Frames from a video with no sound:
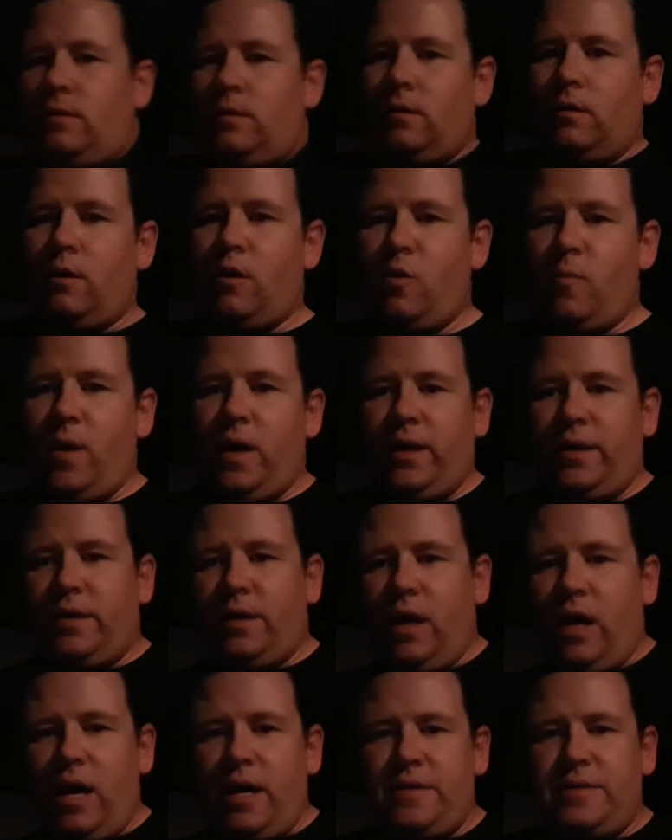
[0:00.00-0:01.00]
Oh my
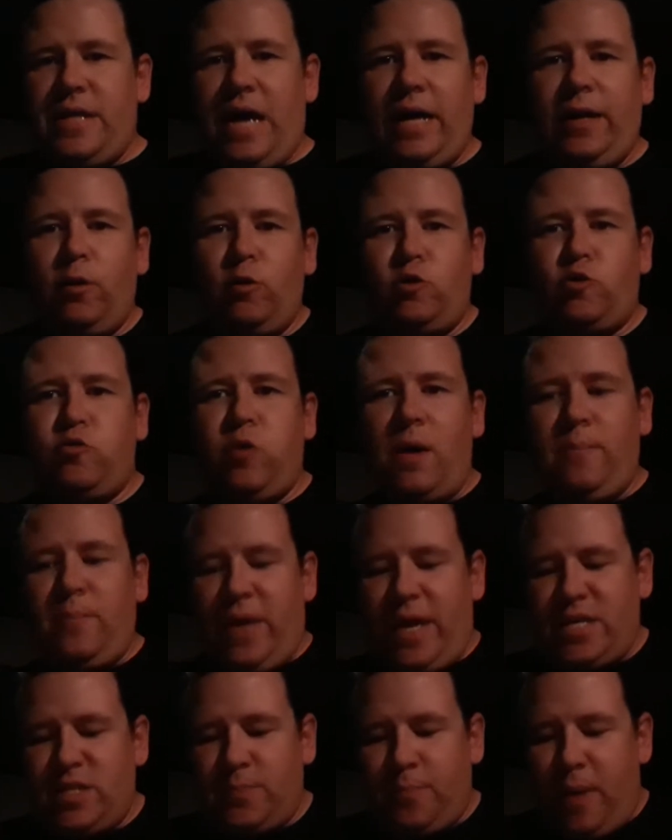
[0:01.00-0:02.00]
God. Donald Trump
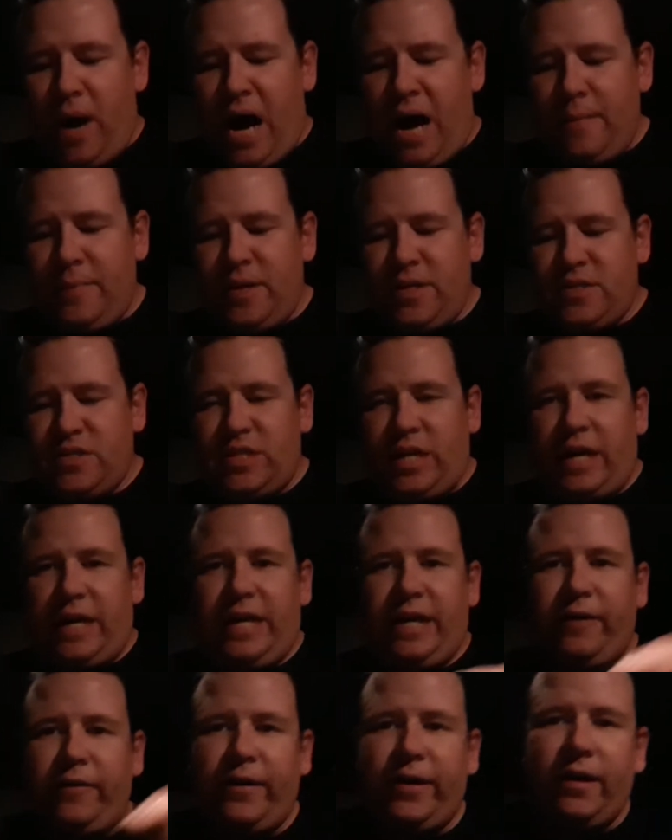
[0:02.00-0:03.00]
has bombed
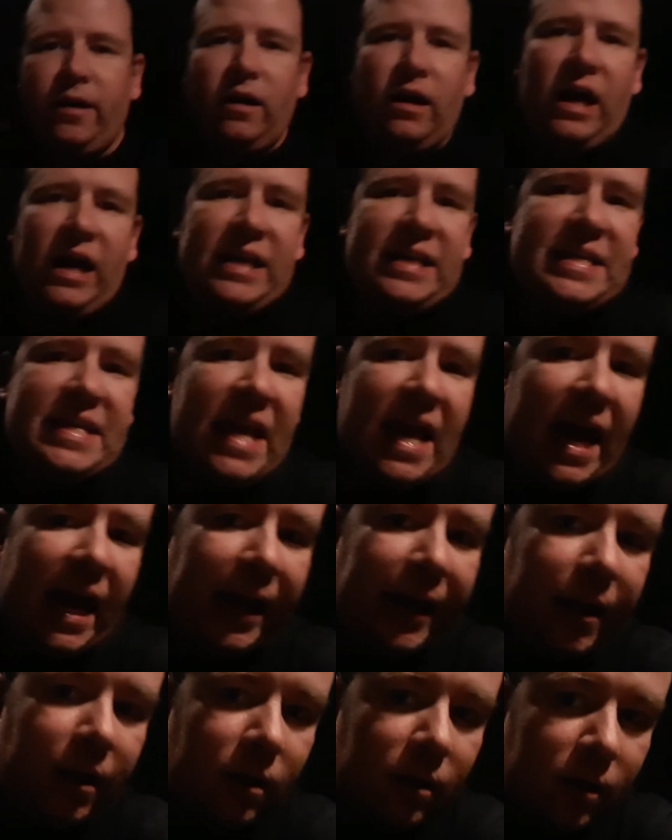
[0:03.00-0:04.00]
Syria
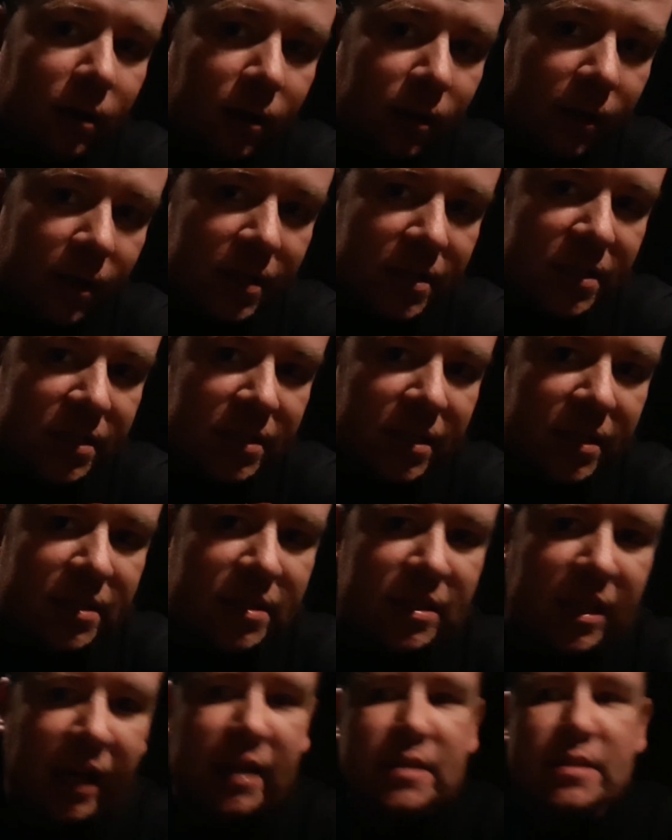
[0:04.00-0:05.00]
again. This is the
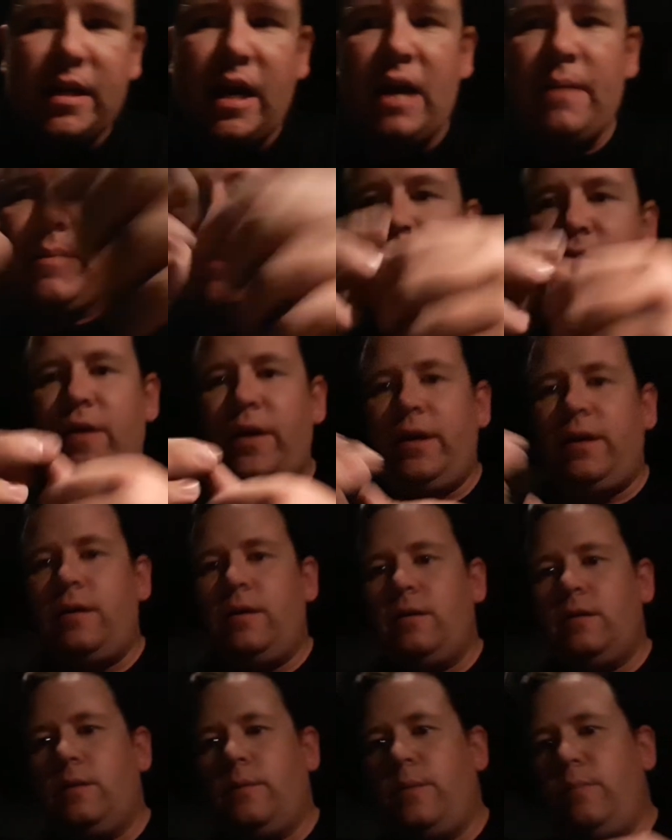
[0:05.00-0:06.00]
second time, I think.
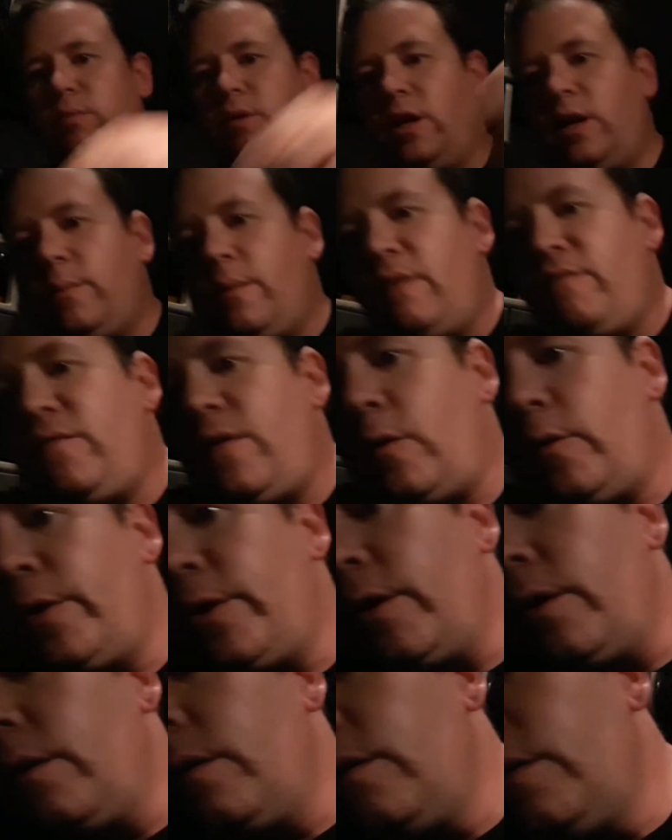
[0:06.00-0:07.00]
Let me plug in my phone here.